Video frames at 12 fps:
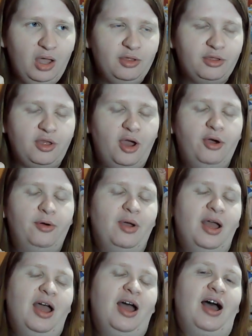So
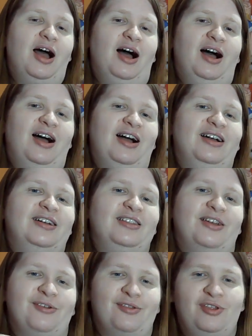
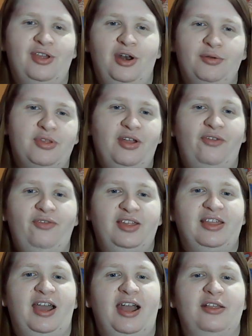there's, you know, stuff like
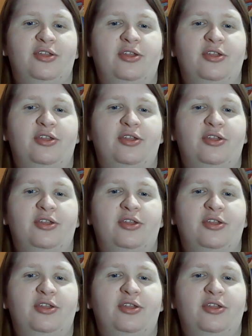that.